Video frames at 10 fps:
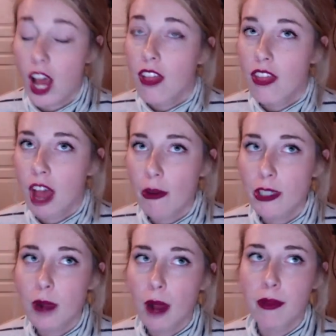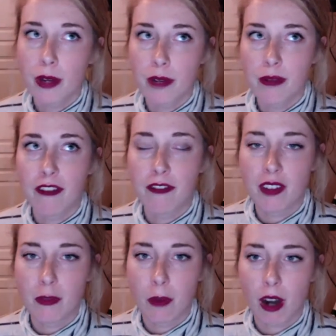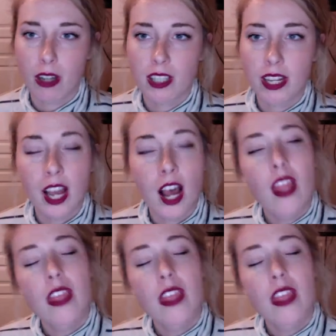That was probably one of my favorite parts. Like the thing